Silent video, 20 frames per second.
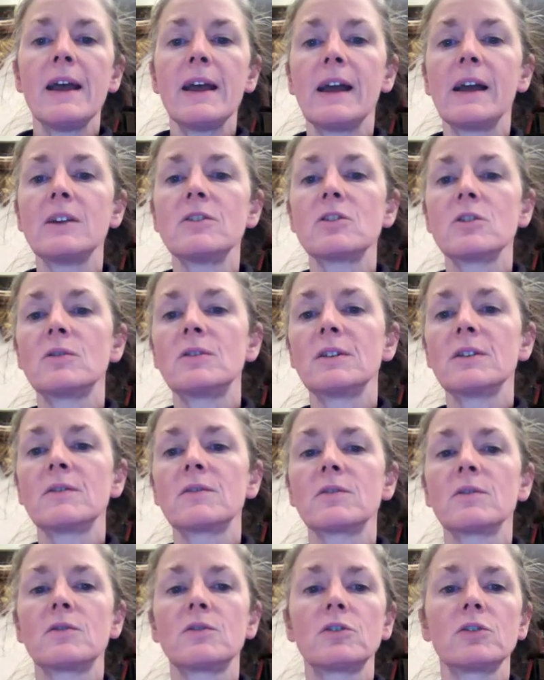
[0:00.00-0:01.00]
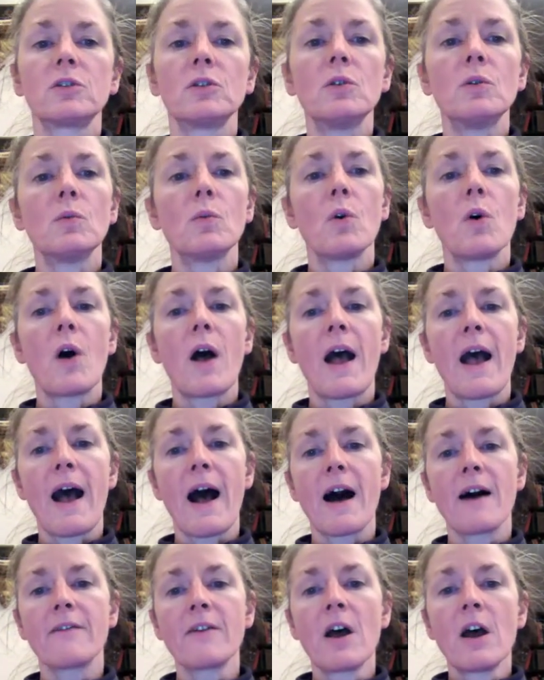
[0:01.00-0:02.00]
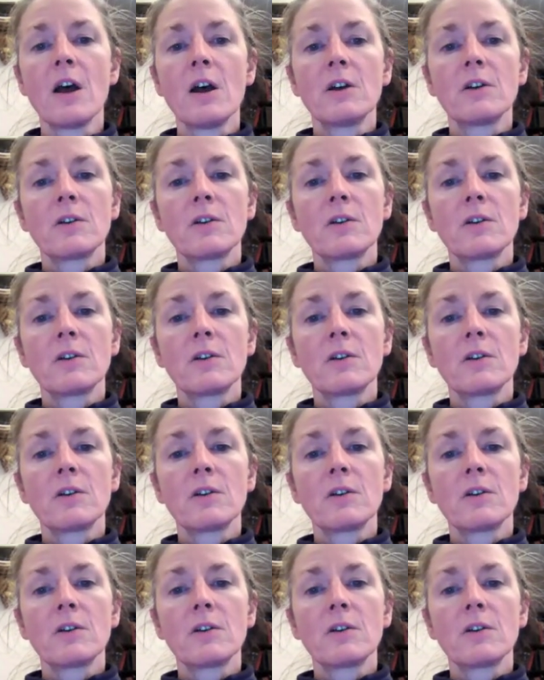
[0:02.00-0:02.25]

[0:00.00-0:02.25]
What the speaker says: Angiotensin 2 will have